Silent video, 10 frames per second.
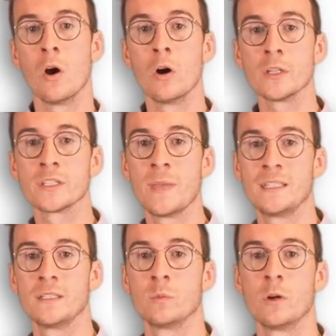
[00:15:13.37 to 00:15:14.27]

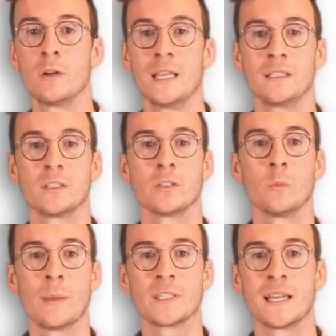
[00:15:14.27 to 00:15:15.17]
automated warnings to
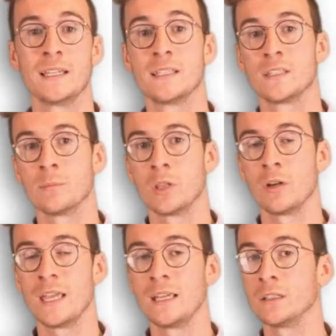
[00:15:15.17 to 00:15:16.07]
websites
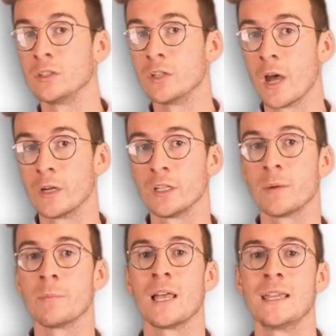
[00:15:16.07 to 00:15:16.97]
deploying
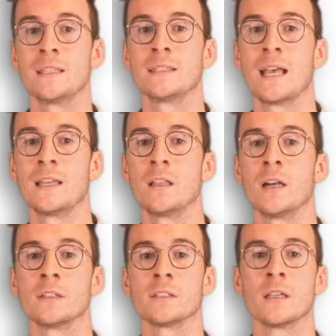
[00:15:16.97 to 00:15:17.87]
non-compliant
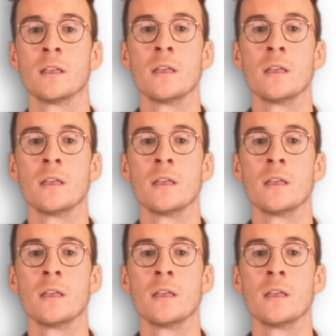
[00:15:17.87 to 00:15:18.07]
dialogues.